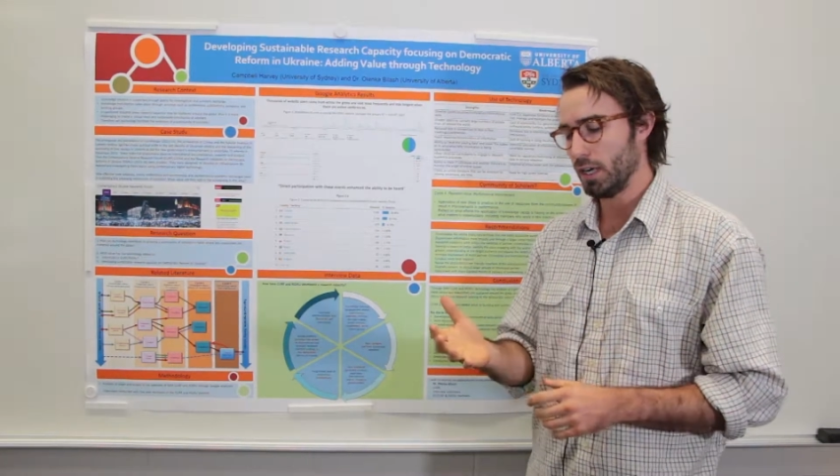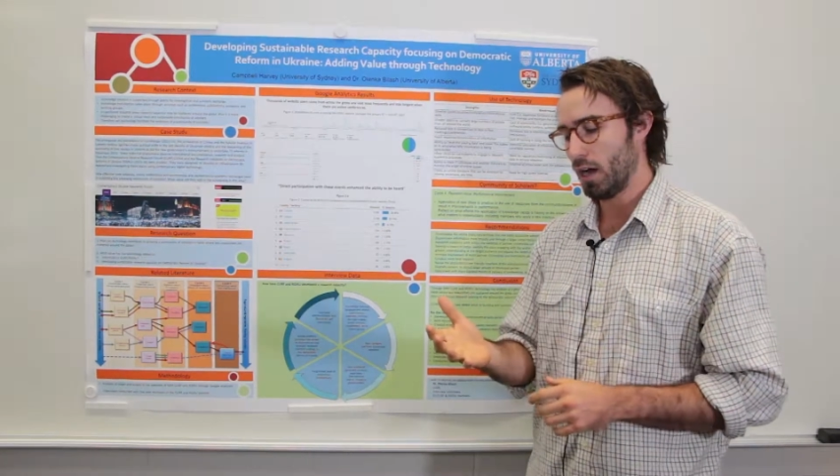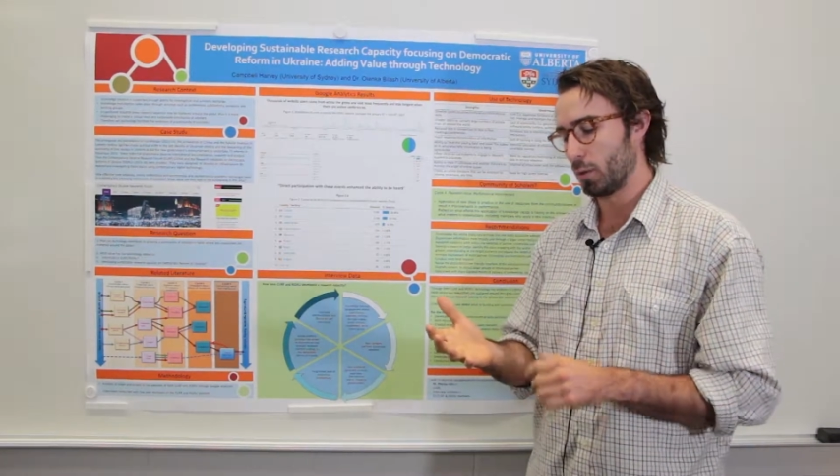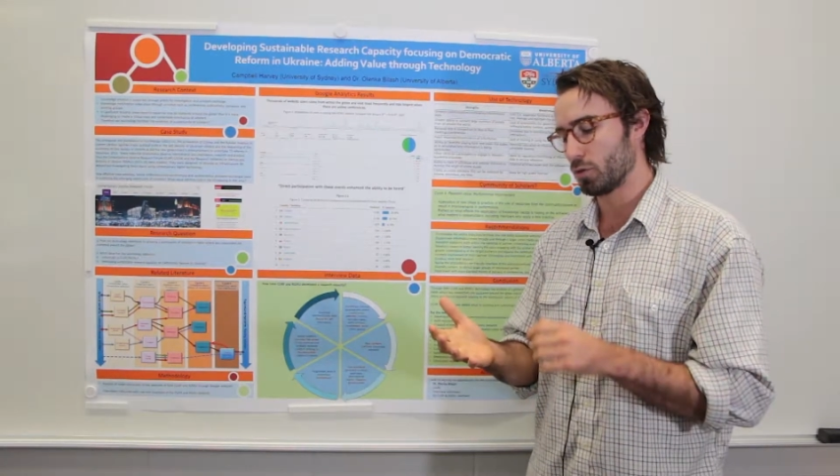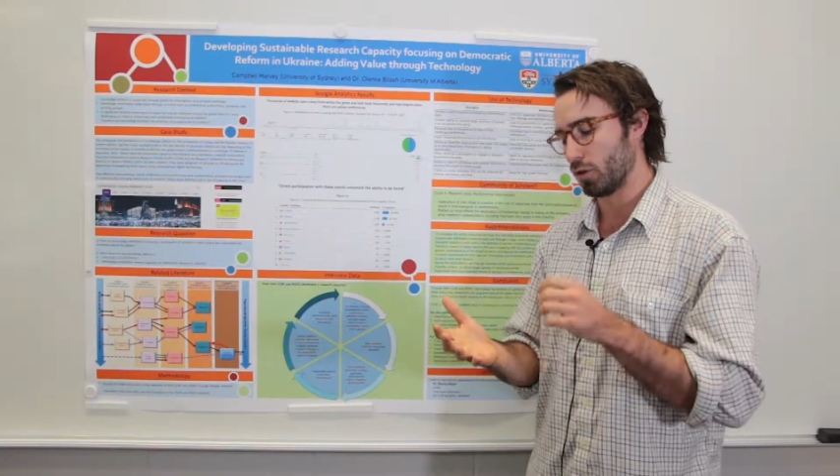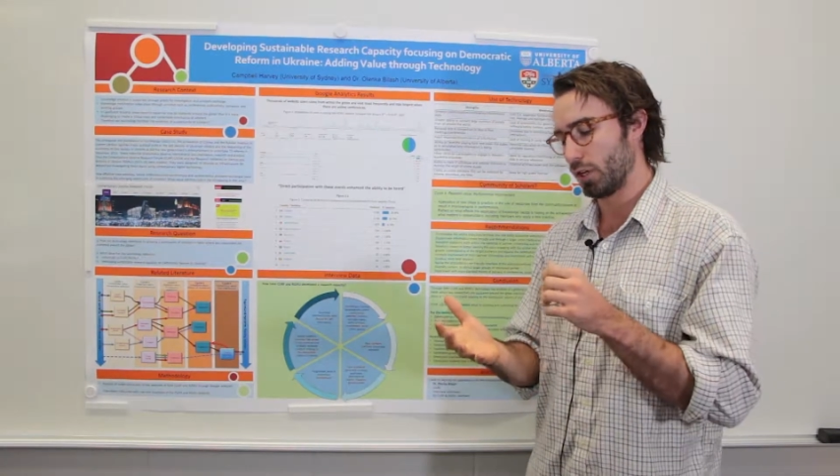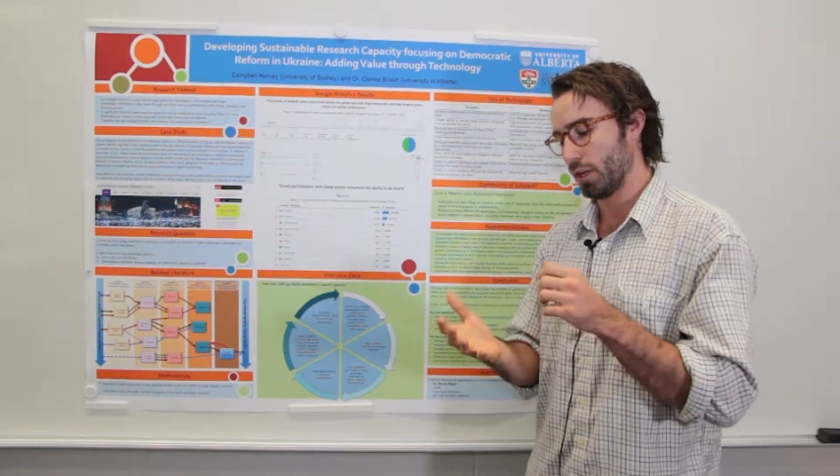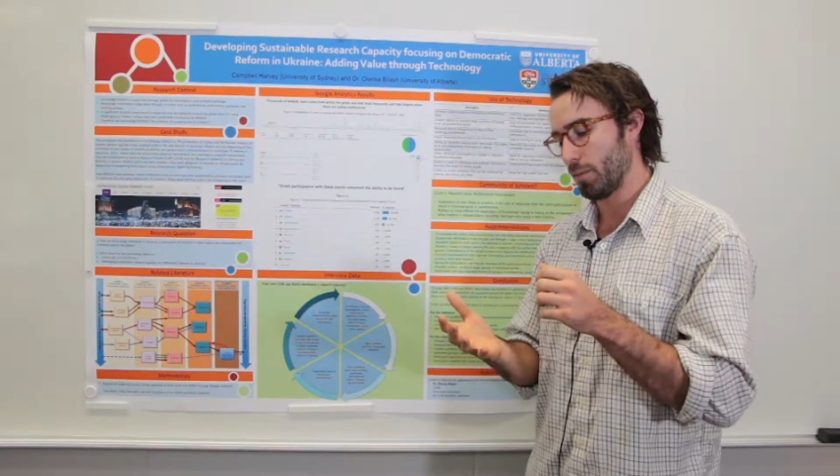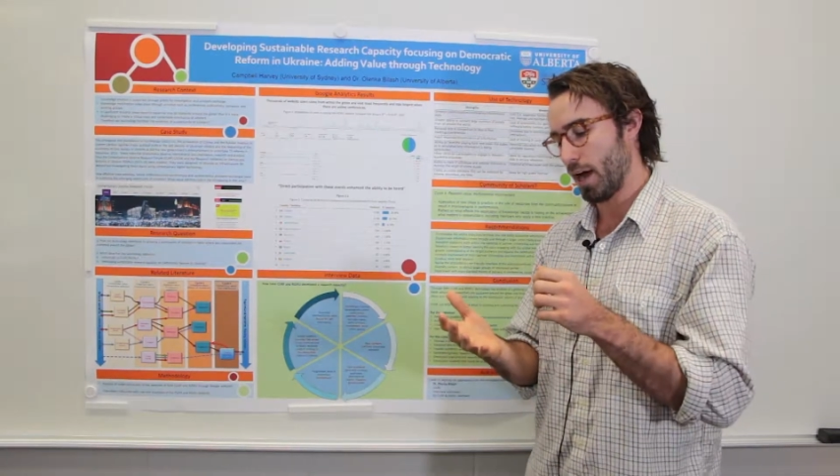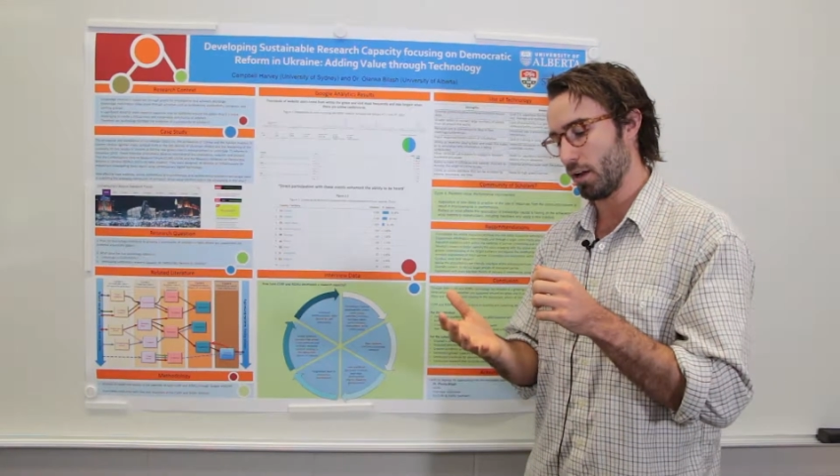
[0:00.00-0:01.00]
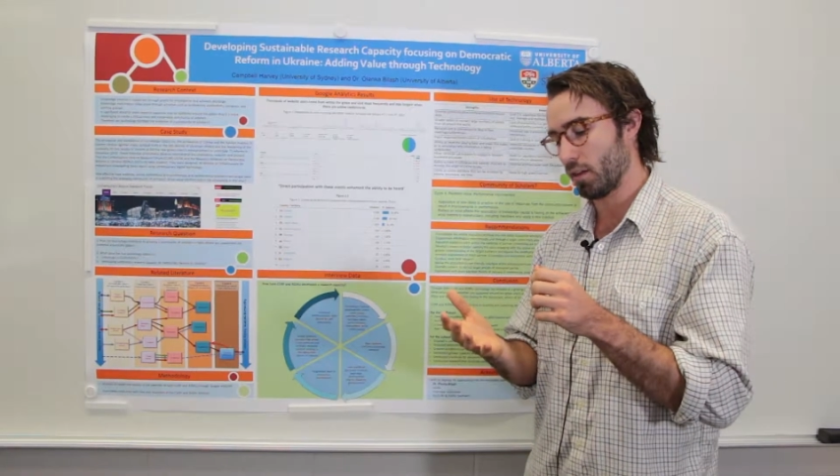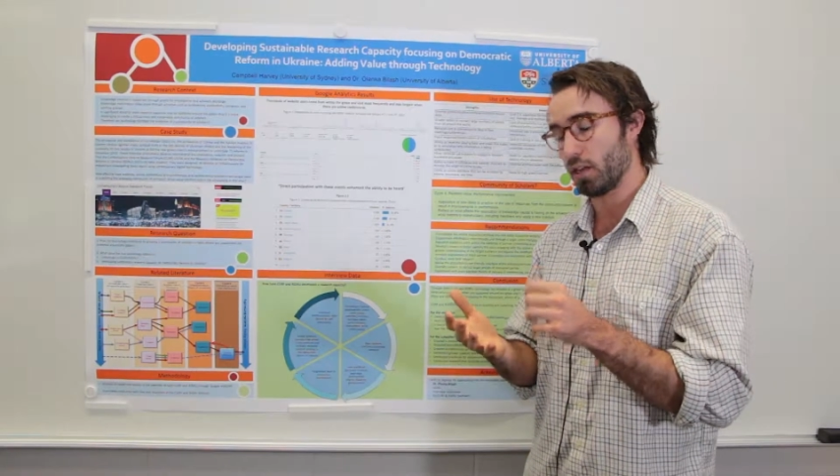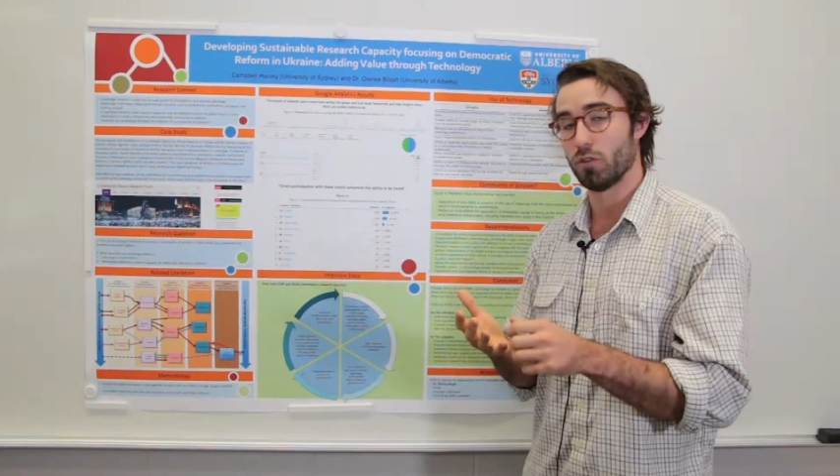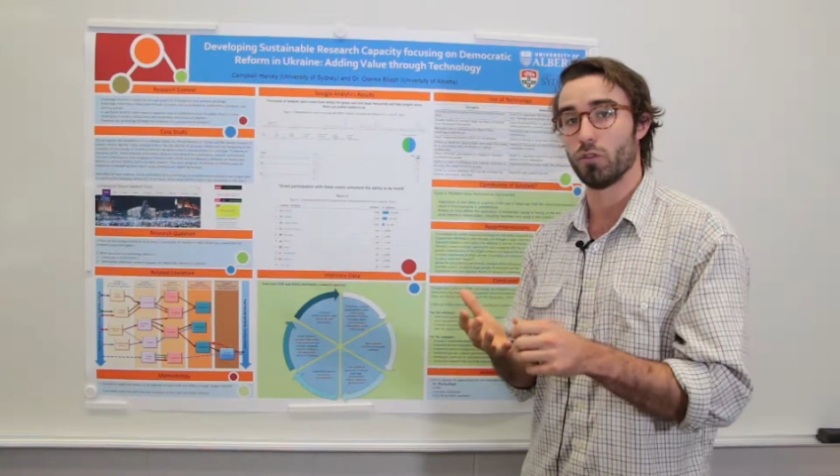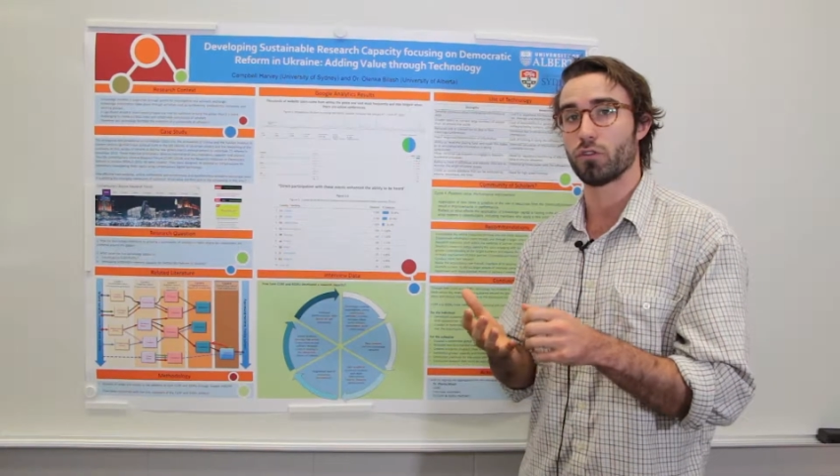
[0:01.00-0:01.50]
I'm talking about the
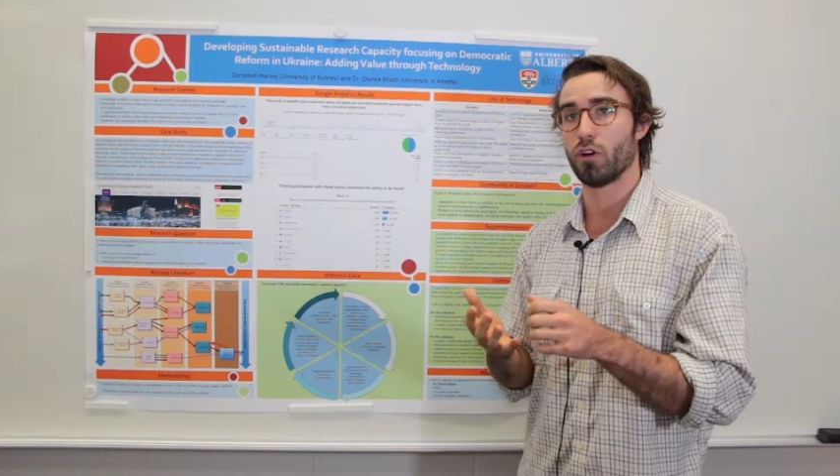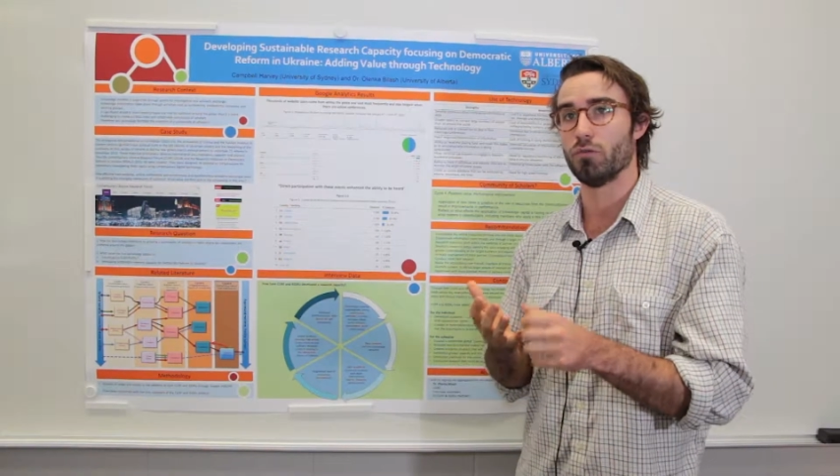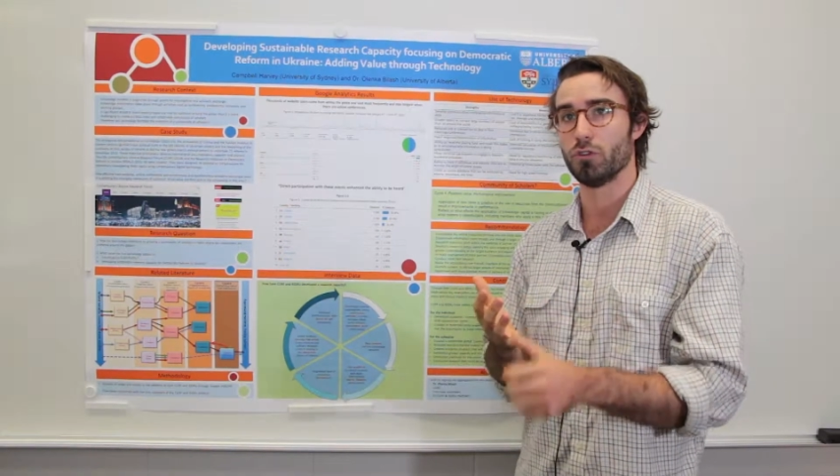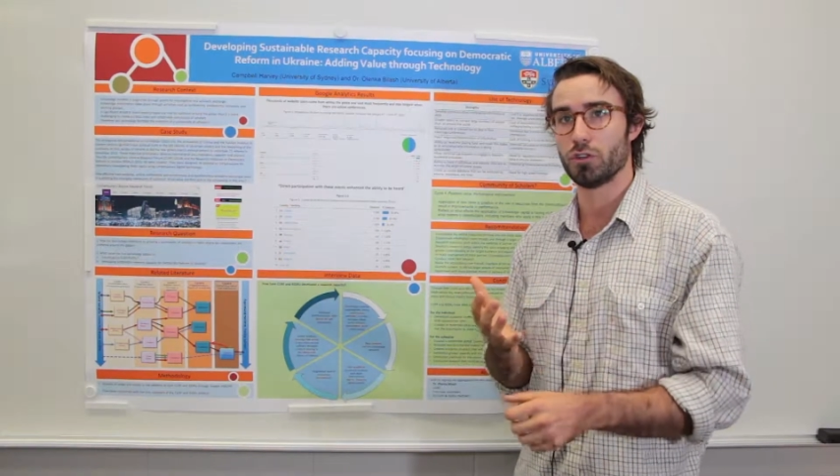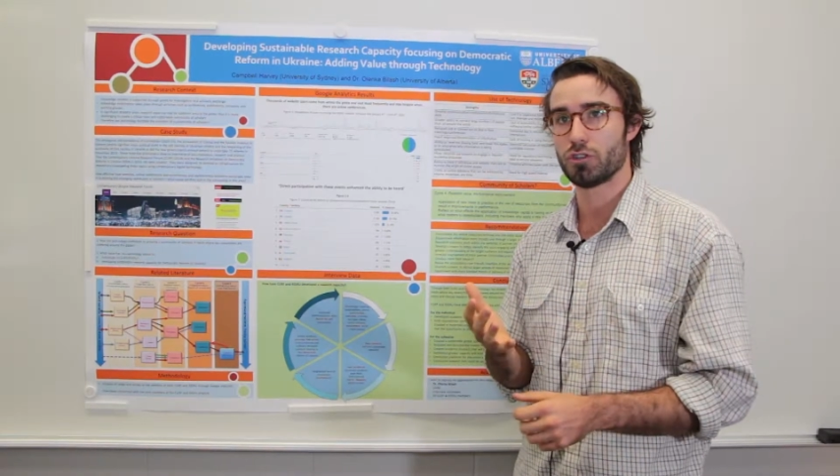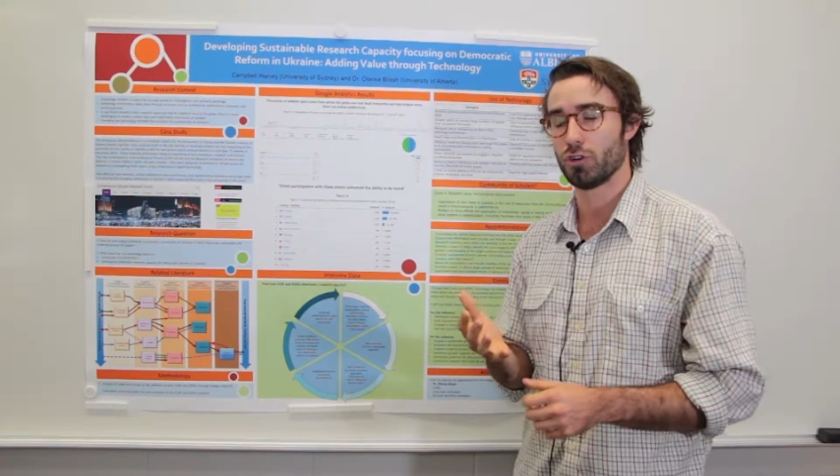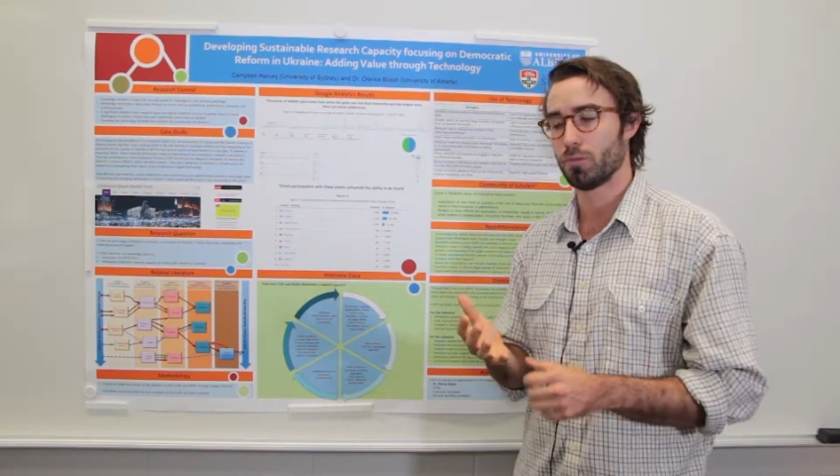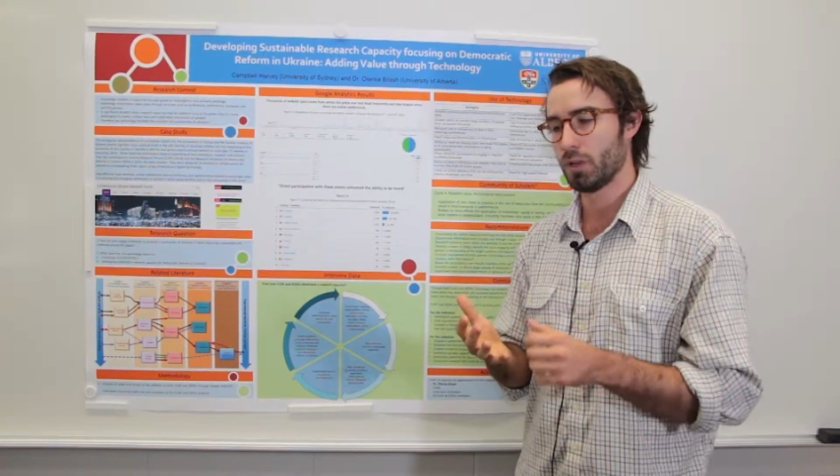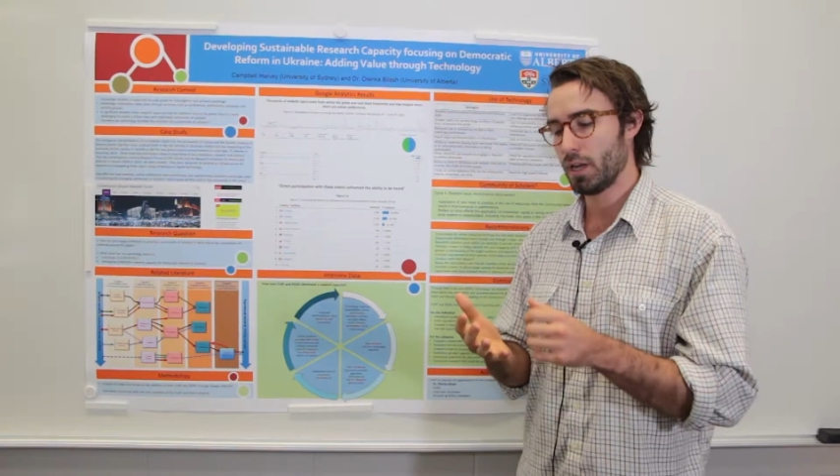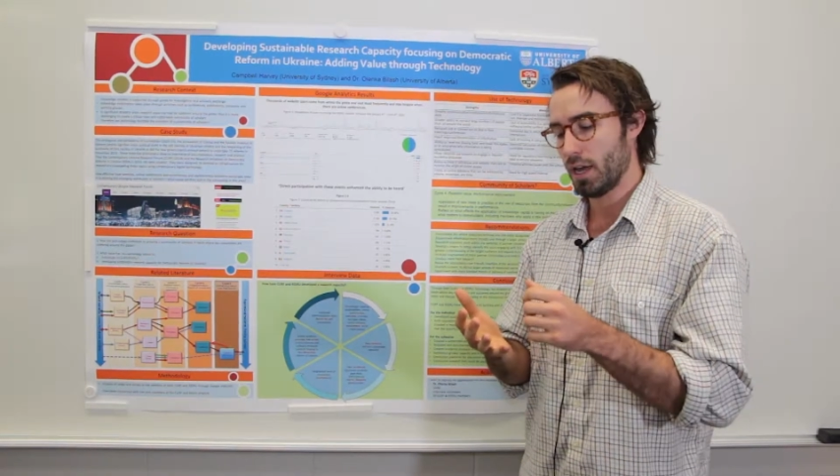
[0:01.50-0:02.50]
use of YouTube,